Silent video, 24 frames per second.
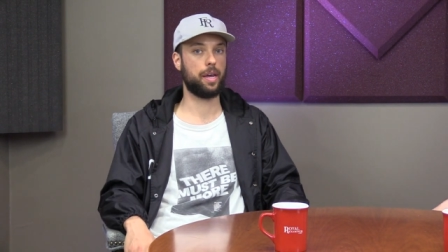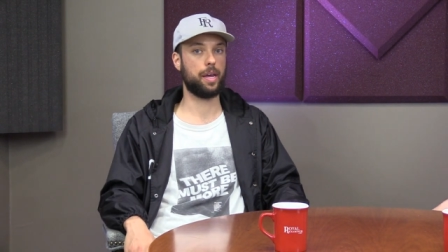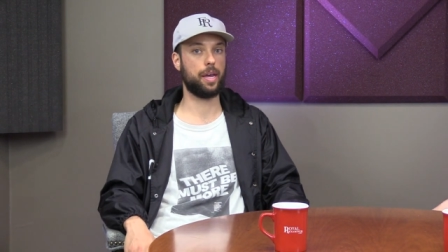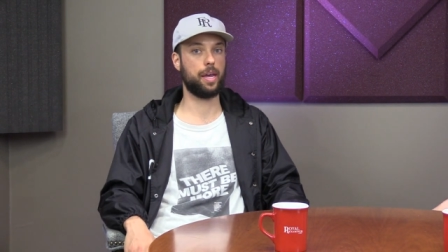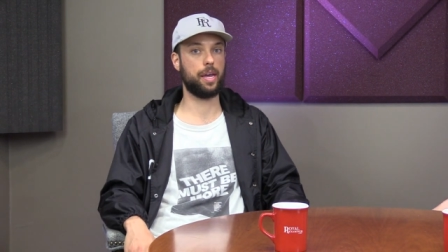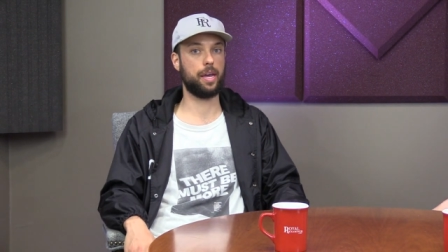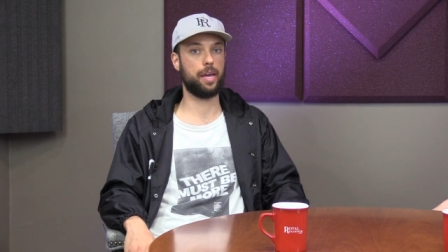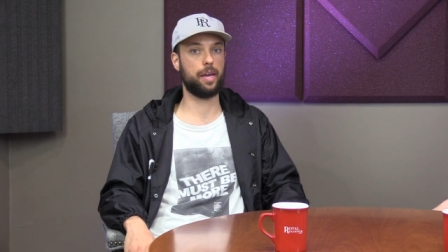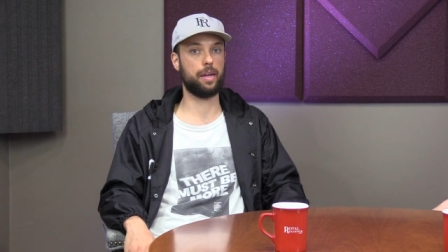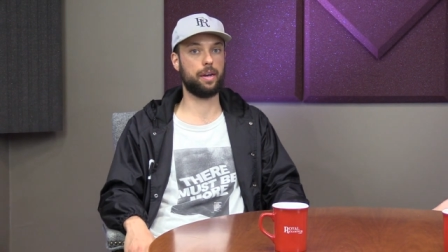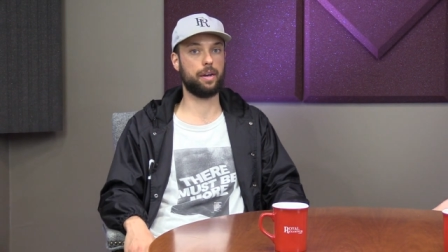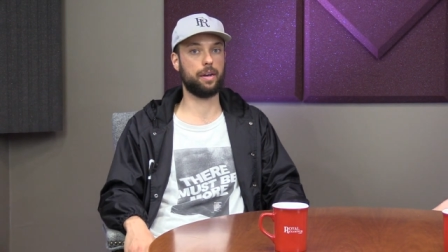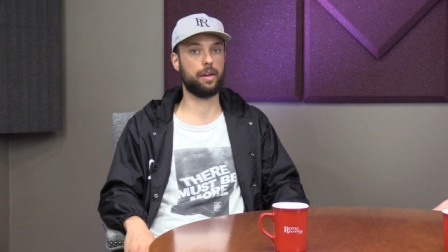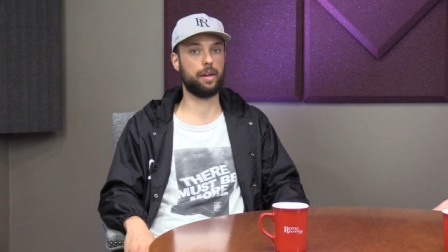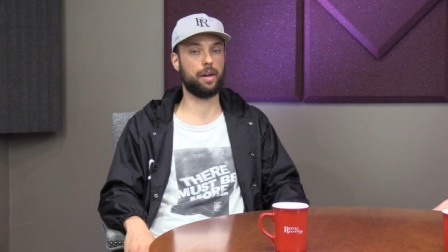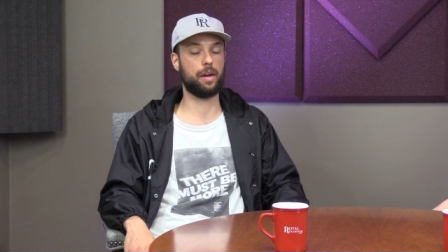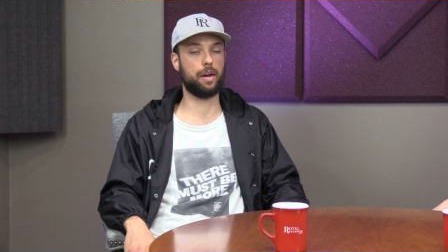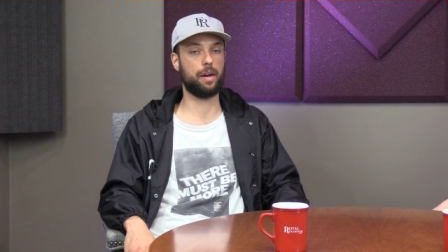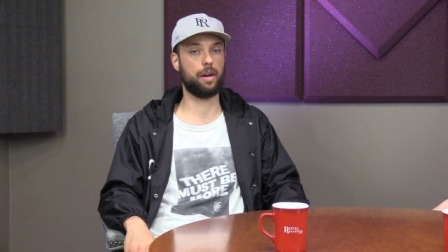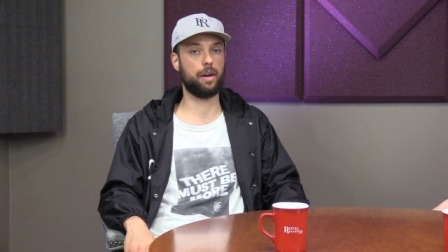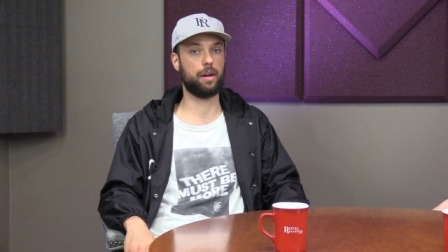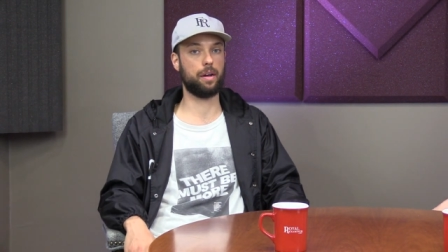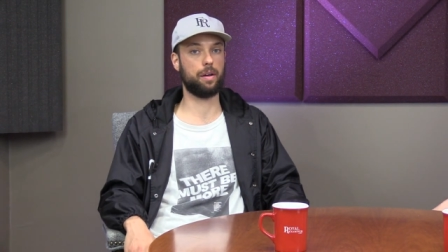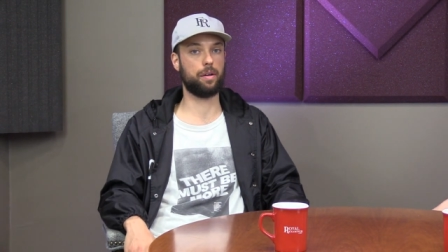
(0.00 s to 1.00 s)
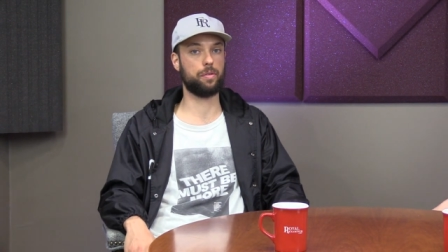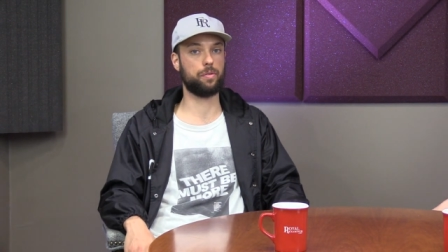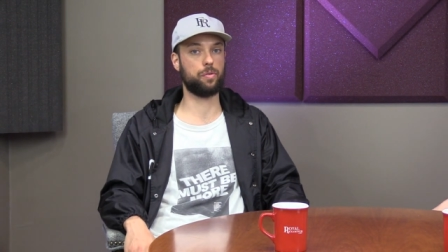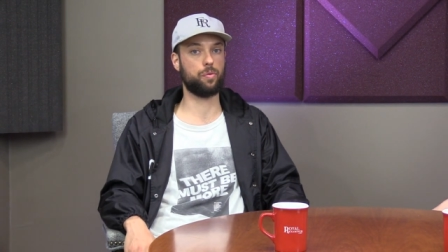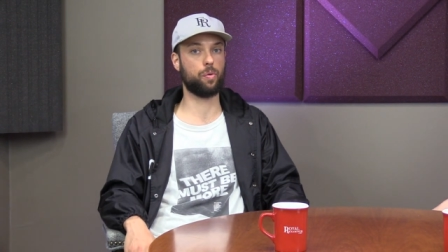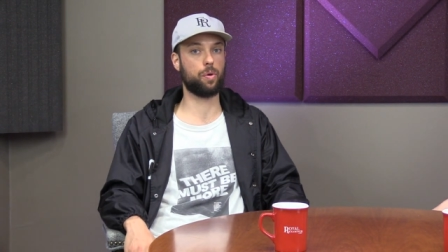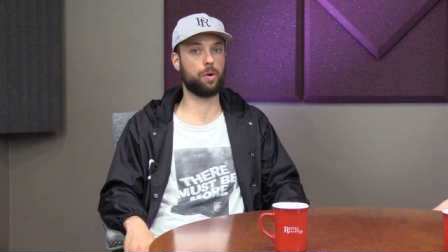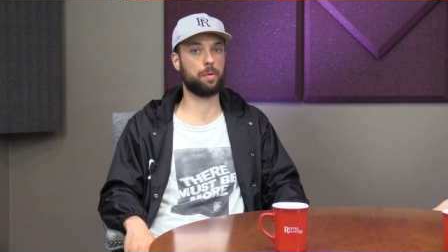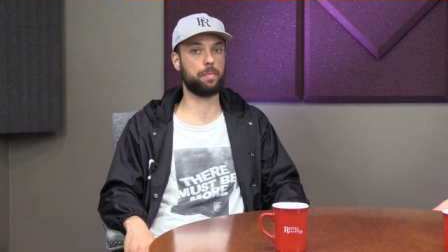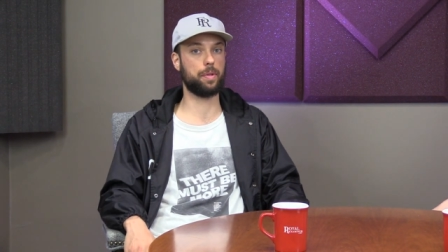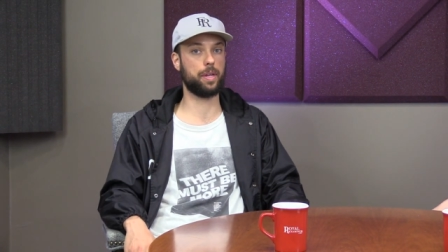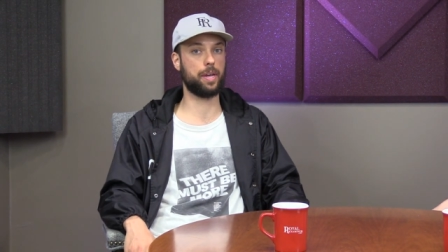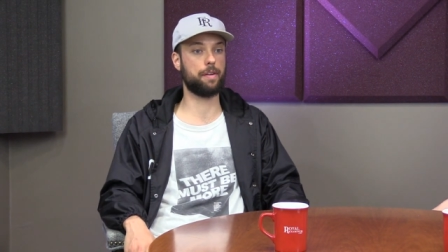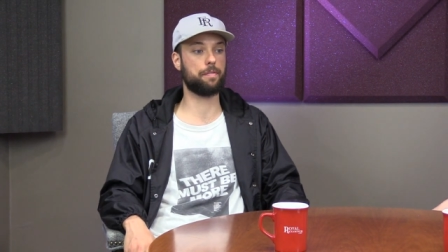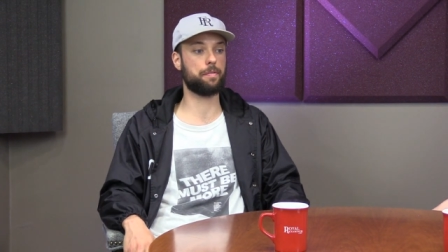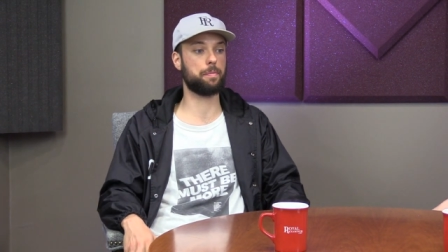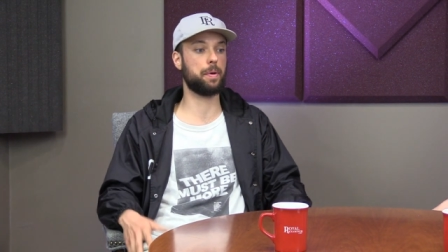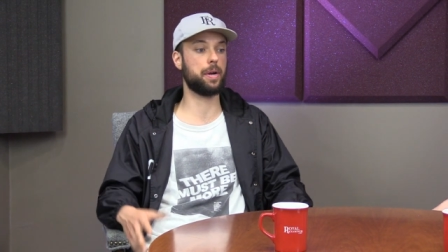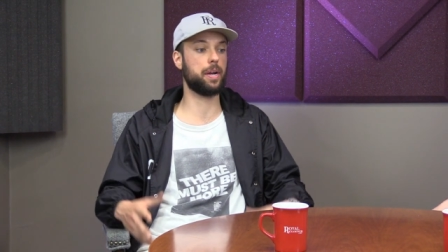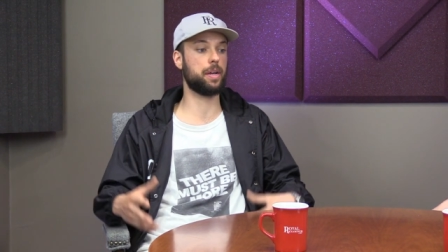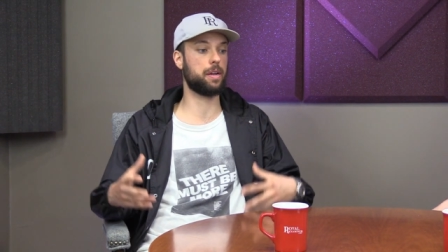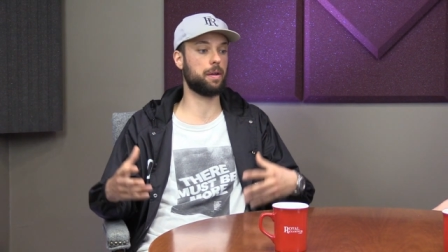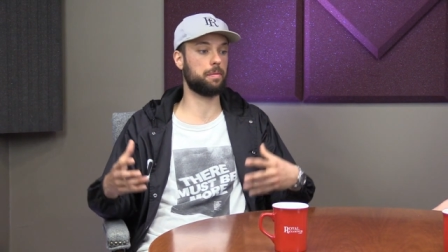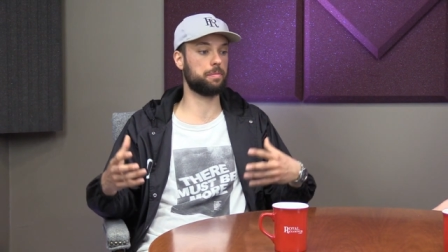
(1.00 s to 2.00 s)
And uh, normally
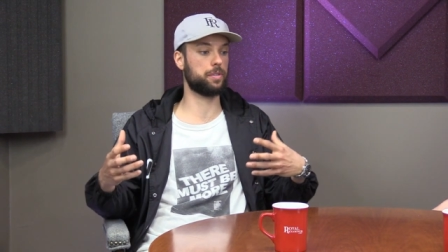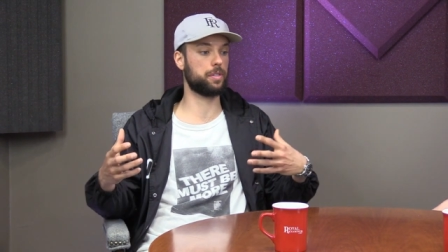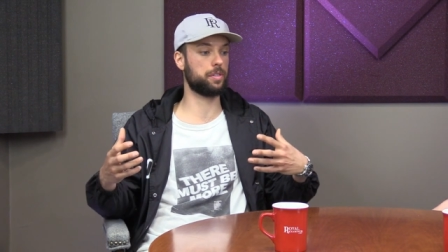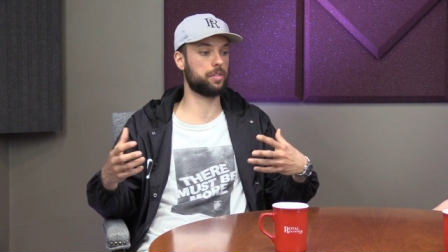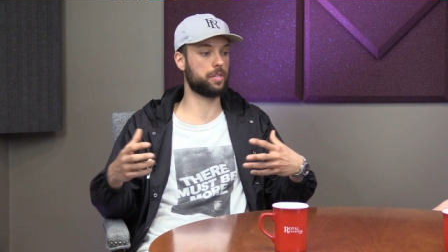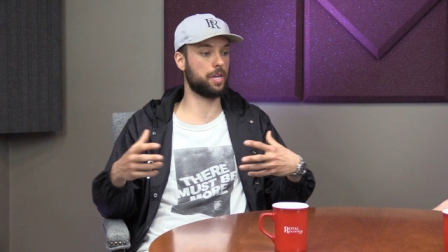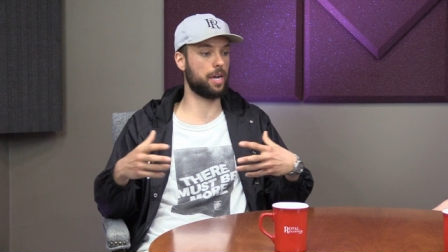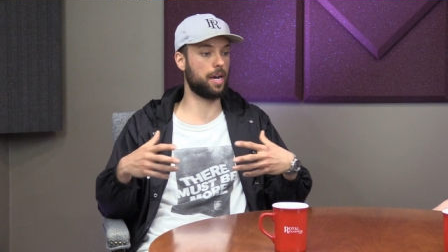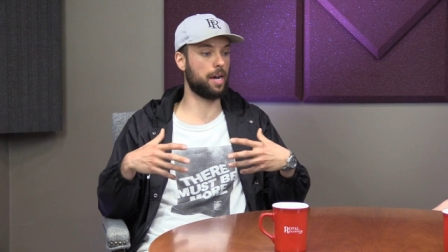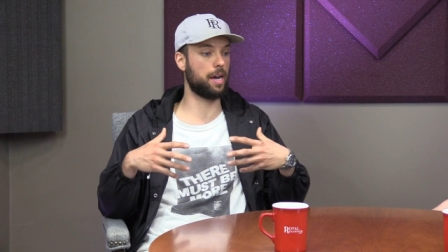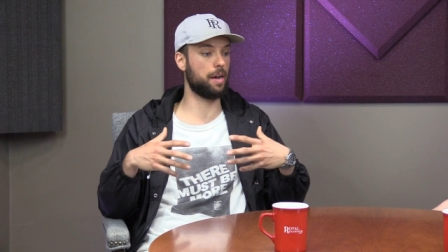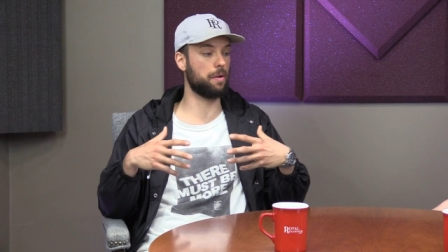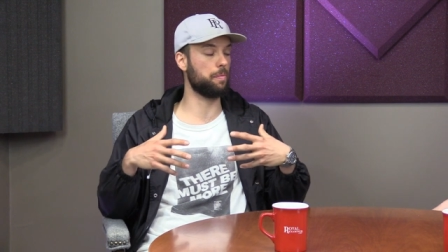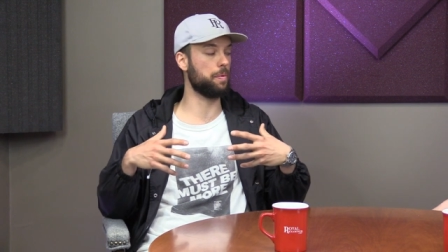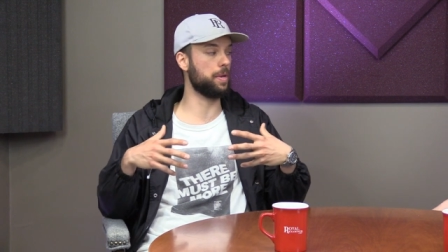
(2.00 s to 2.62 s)
everybody comes inside,